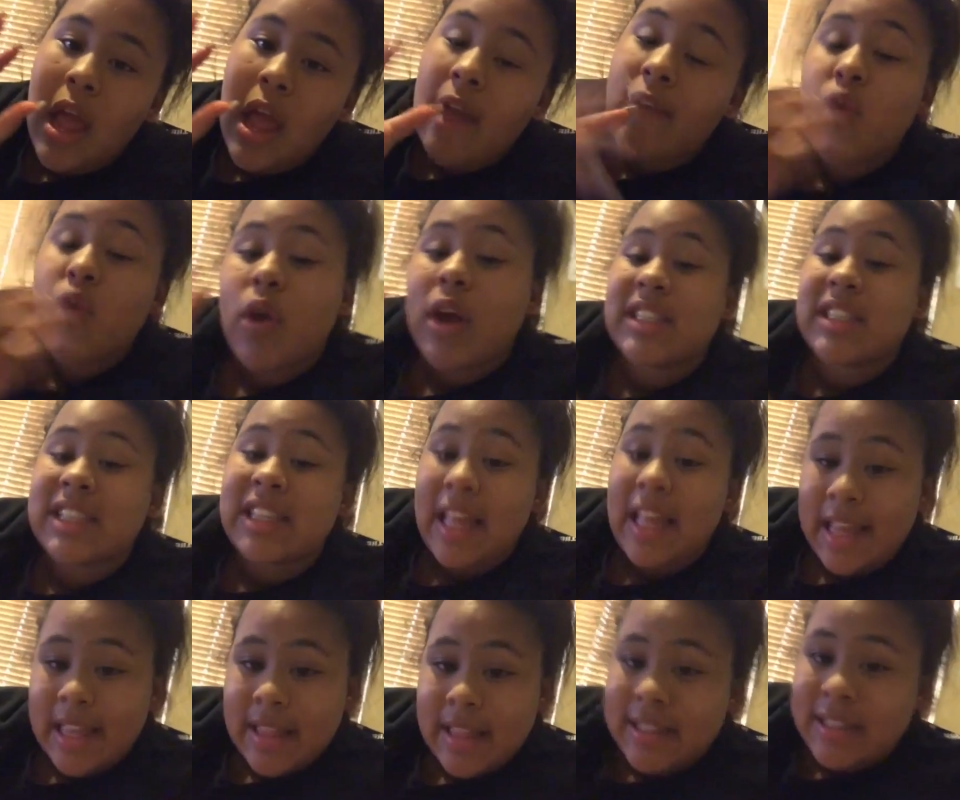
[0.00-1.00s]
If you guys
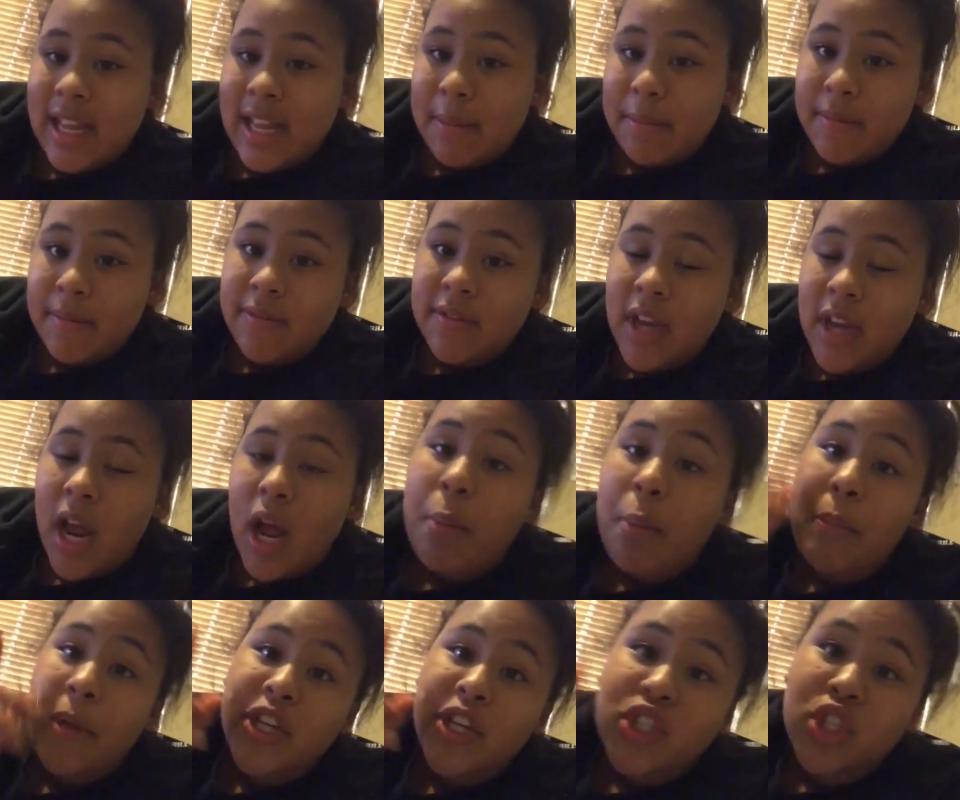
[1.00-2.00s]
like this type of
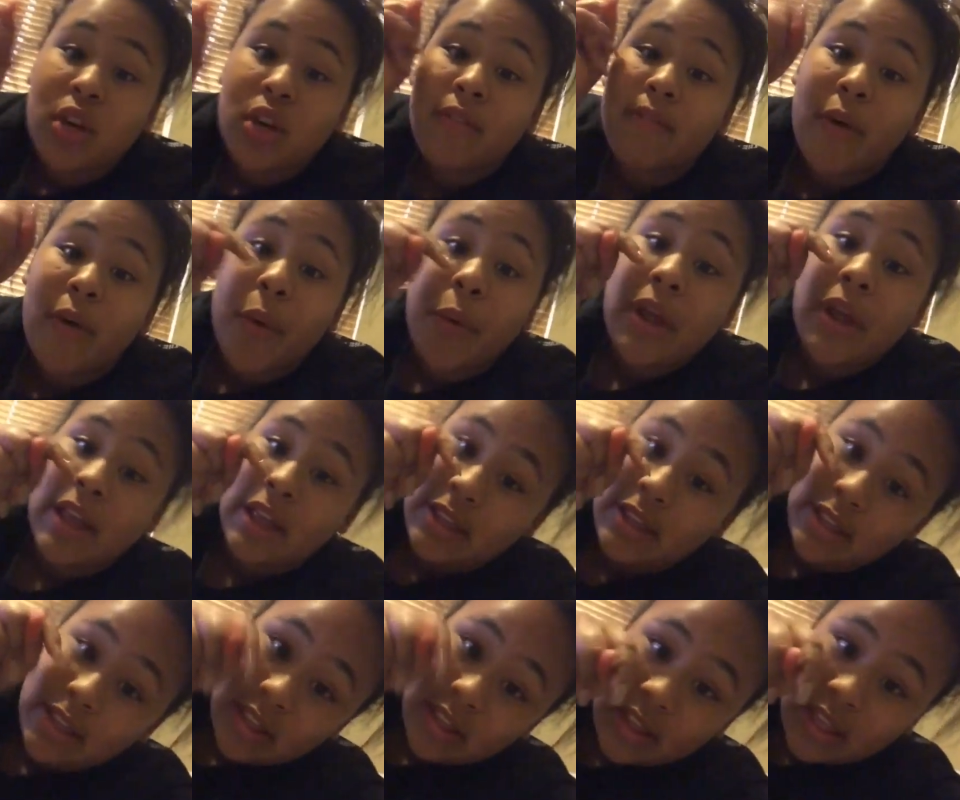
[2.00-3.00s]
style, make sure to vote
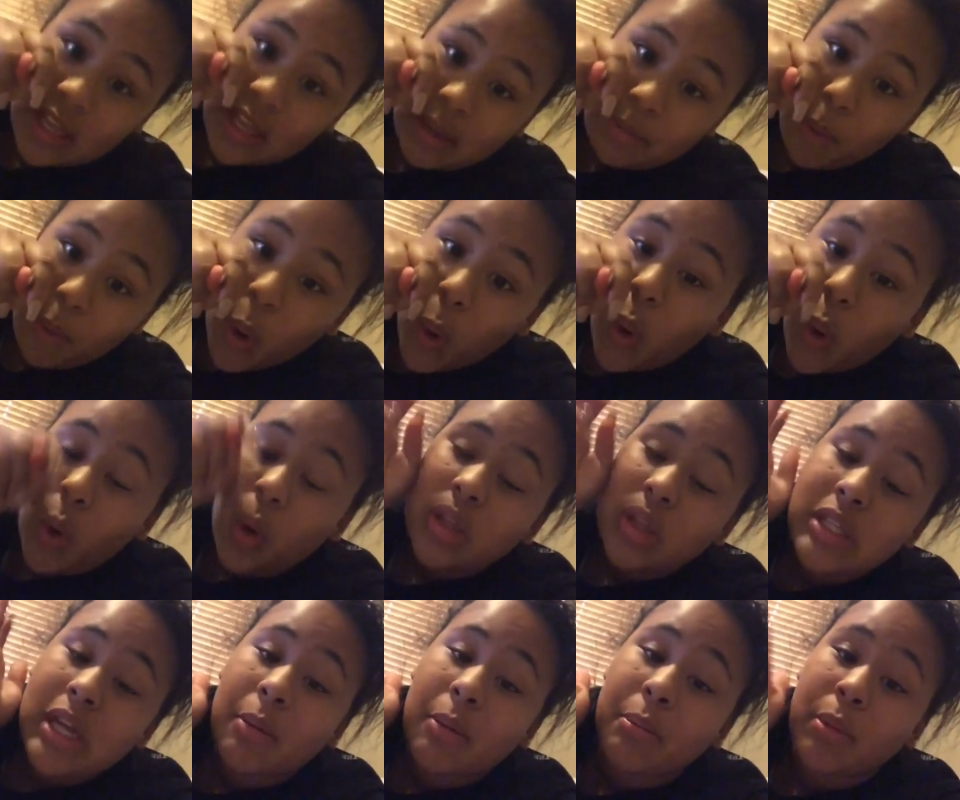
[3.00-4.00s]
in the
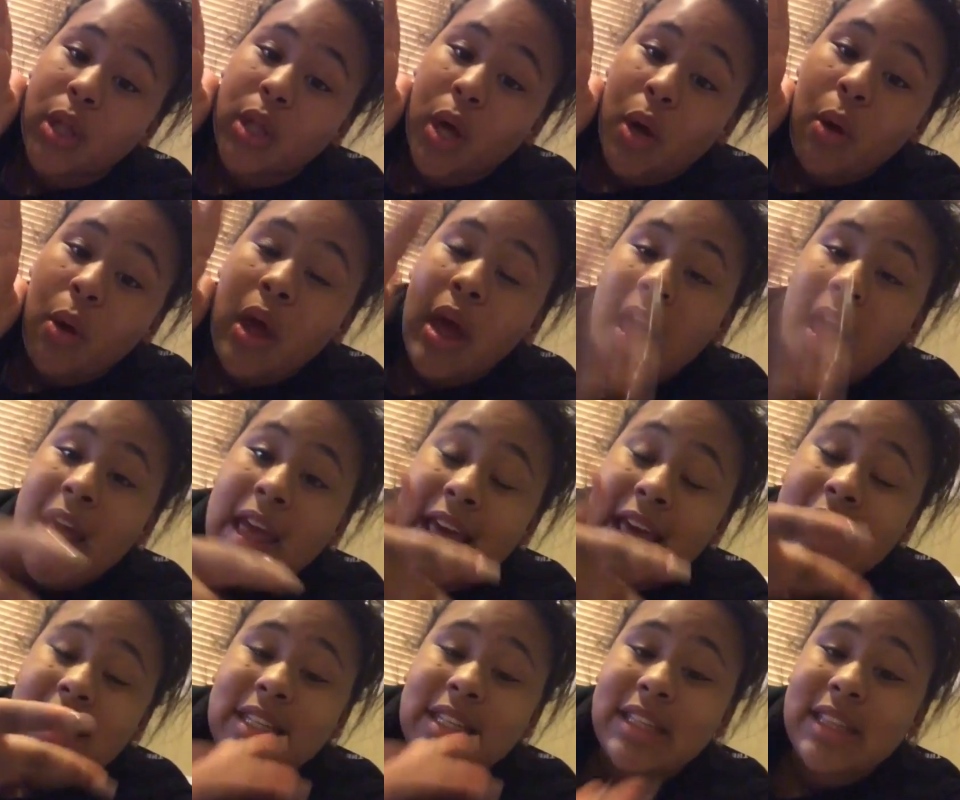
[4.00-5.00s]
poll down below.
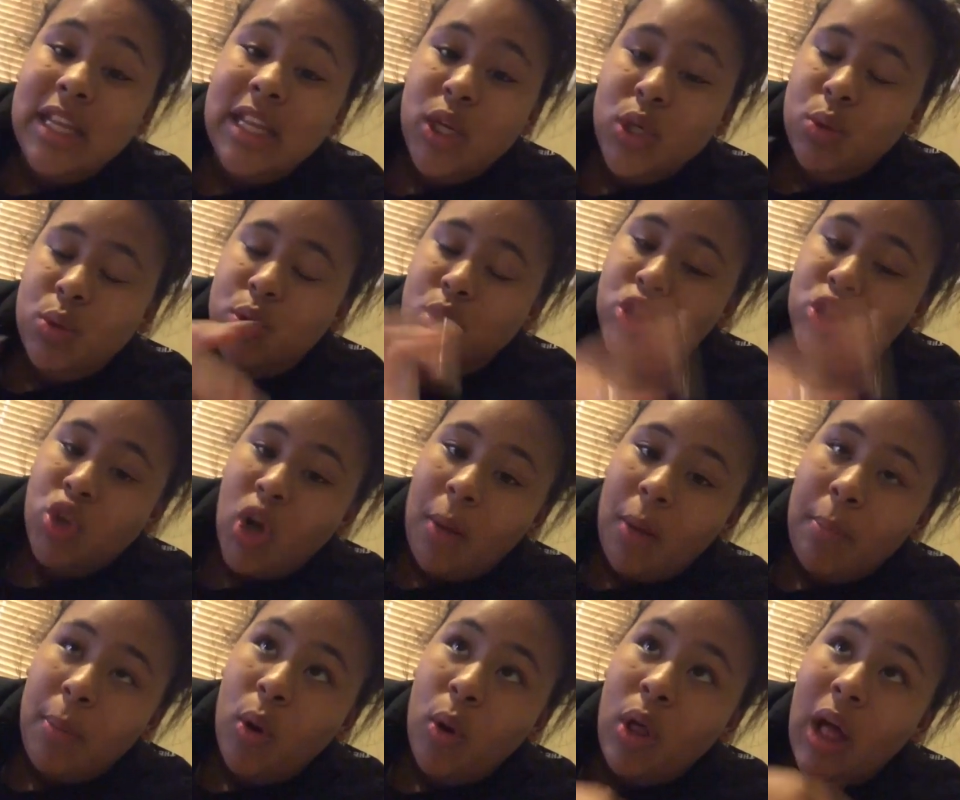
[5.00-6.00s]
It is a link to a
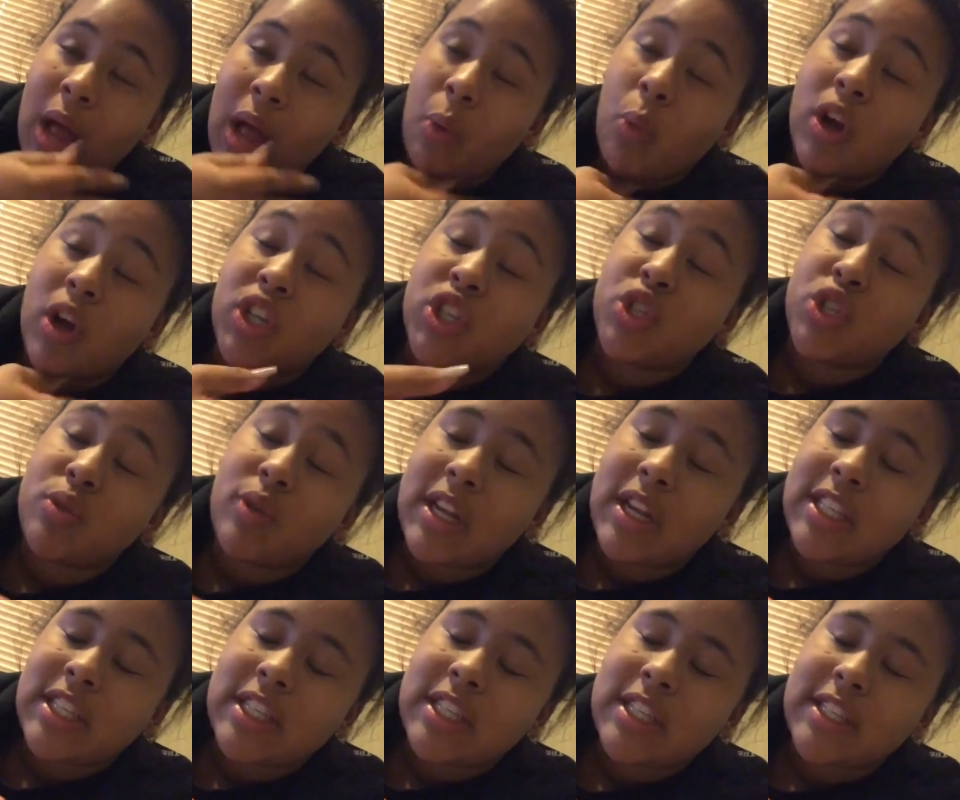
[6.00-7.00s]
straw poll. I want you
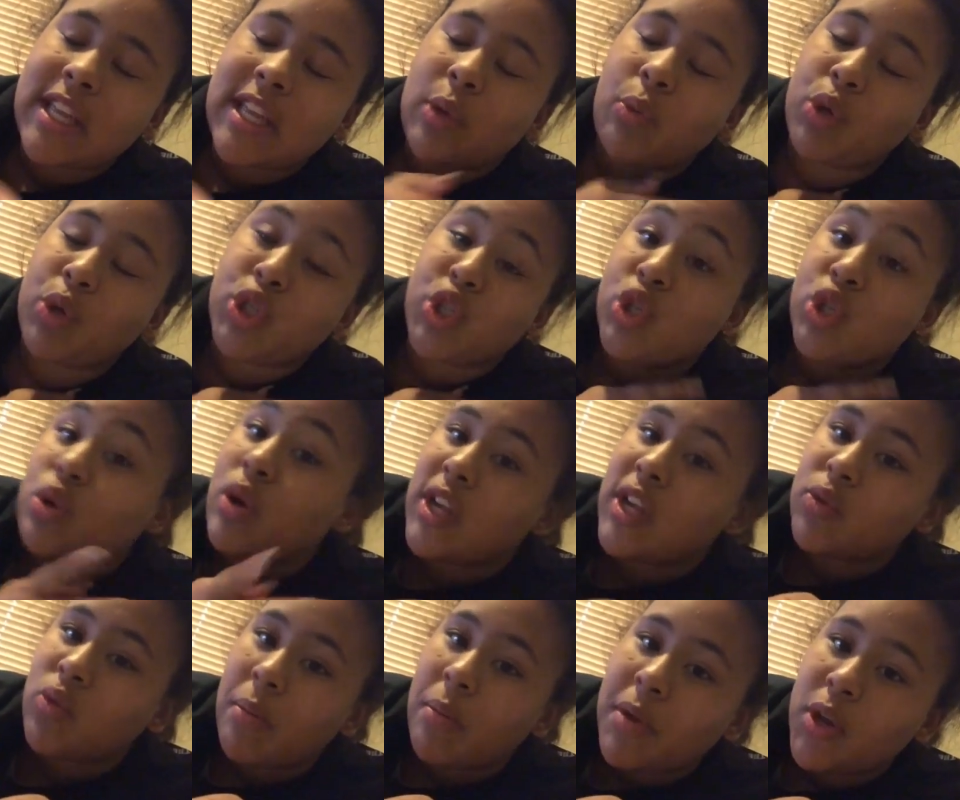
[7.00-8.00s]
guys to decide what you
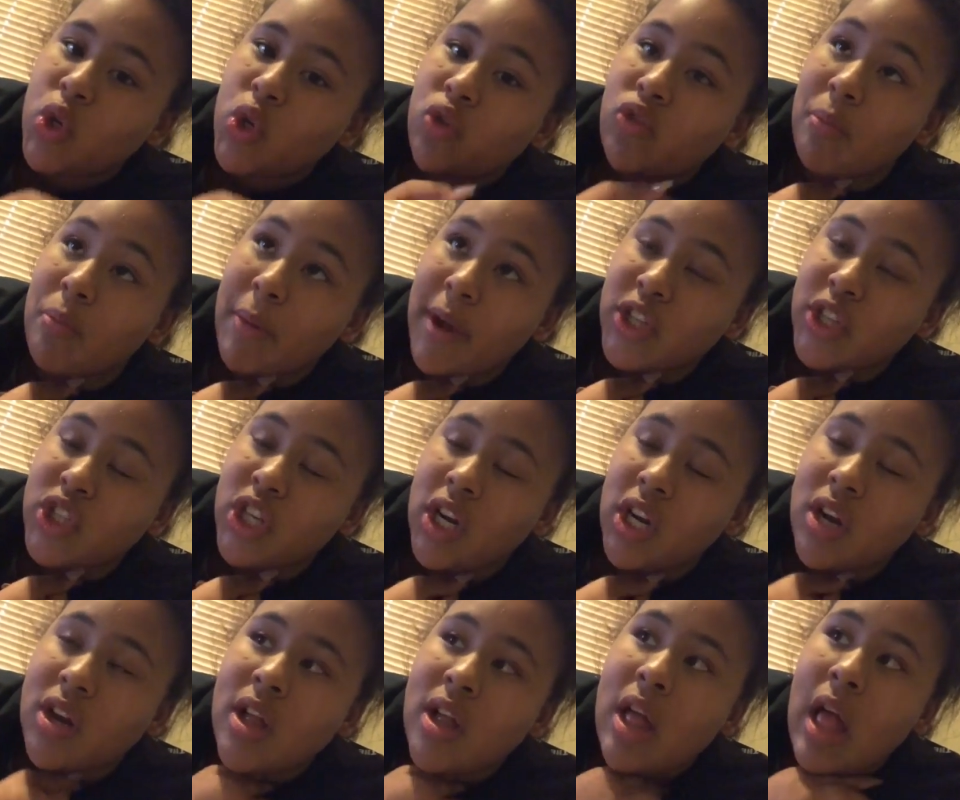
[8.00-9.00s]
guys want me to do for my
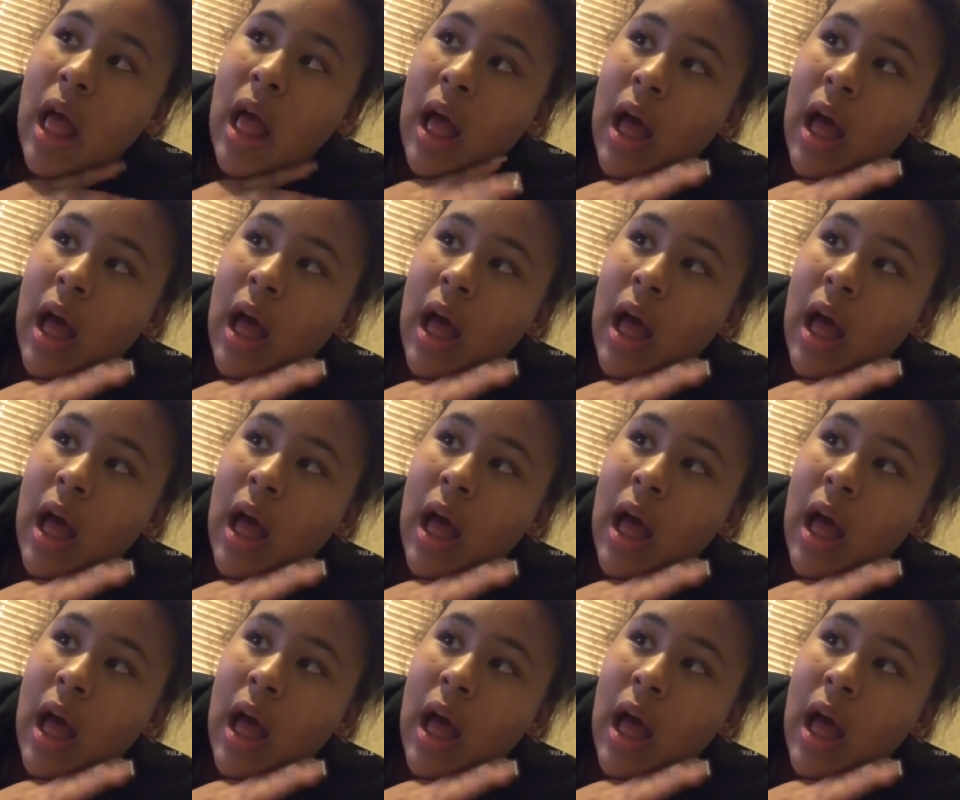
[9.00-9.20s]
channel.